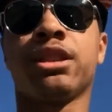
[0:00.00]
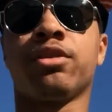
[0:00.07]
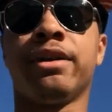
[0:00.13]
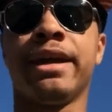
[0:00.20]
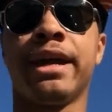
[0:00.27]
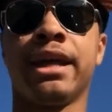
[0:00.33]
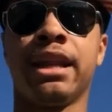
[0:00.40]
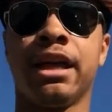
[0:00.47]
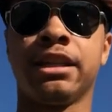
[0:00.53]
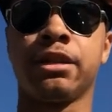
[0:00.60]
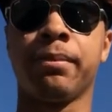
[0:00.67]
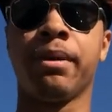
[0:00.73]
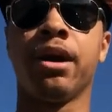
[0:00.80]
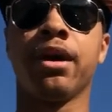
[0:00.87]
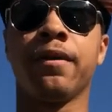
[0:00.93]
three hand
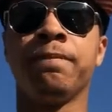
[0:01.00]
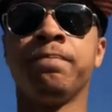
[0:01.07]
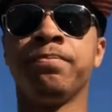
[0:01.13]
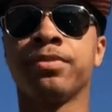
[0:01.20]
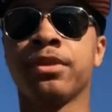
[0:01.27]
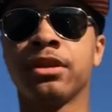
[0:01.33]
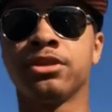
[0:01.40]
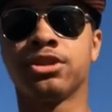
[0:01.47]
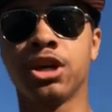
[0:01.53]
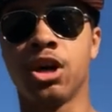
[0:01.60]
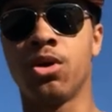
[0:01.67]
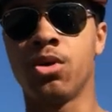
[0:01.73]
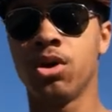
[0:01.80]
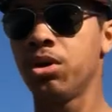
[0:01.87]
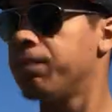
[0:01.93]
lengths apart.
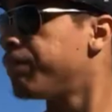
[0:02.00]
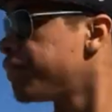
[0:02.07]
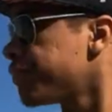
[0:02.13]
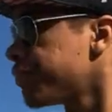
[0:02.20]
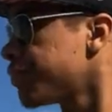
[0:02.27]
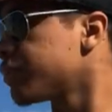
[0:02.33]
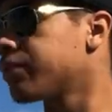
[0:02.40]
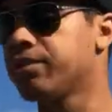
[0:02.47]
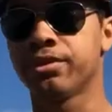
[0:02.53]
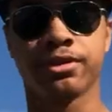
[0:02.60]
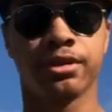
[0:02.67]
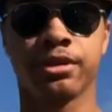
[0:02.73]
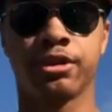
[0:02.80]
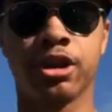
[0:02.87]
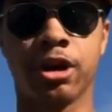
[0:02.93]
So,
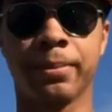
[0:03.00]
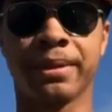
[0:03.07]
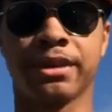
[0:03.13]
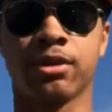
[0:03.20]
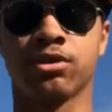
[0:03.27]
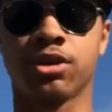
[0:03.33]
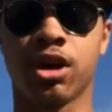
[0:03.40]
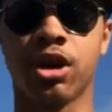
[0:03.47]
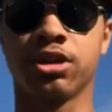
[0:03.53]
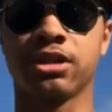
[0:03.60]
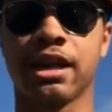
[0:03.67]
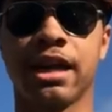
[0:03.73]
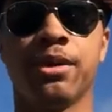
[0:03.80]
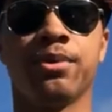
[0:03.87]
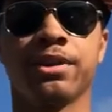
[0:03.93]
sorry about those
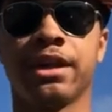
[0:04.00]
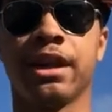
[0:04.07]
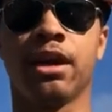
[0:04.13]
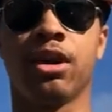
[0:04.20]
cars. I hate when